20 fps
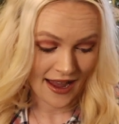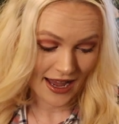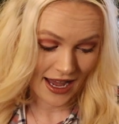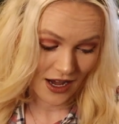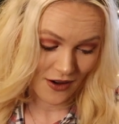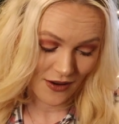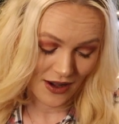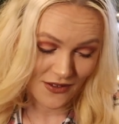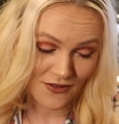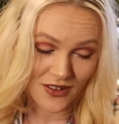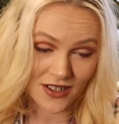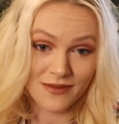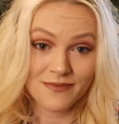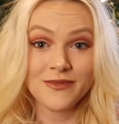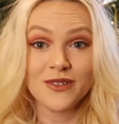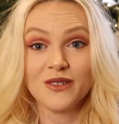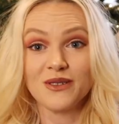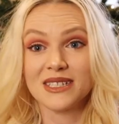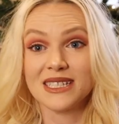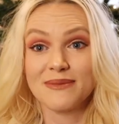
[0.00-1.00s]
However,
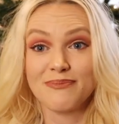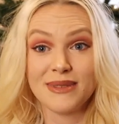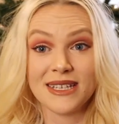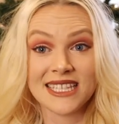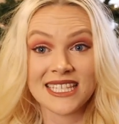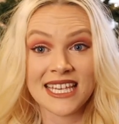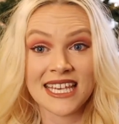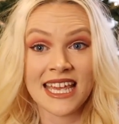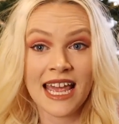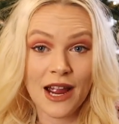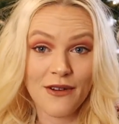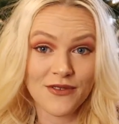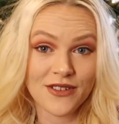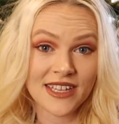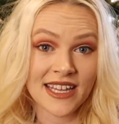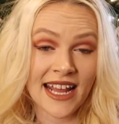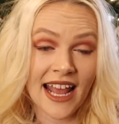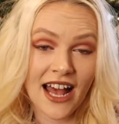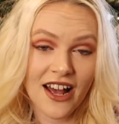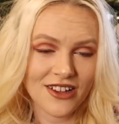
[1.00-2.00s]
you'll be seeing
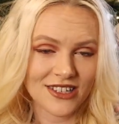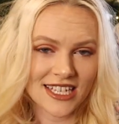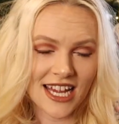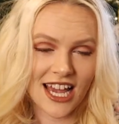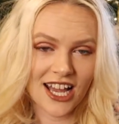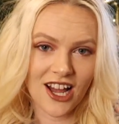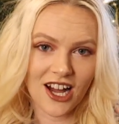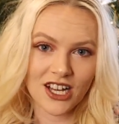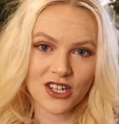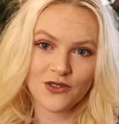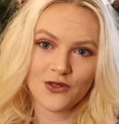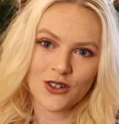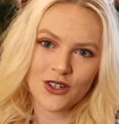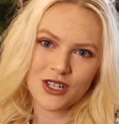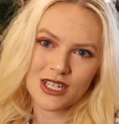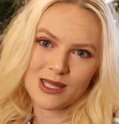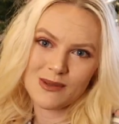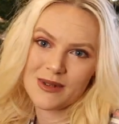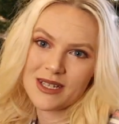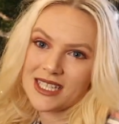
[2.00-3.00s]
everything else I got for
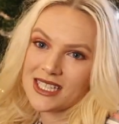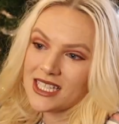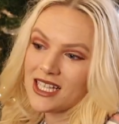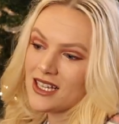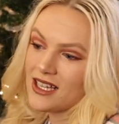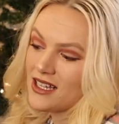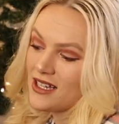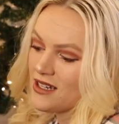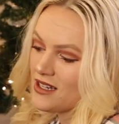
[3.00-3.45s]
Christmas.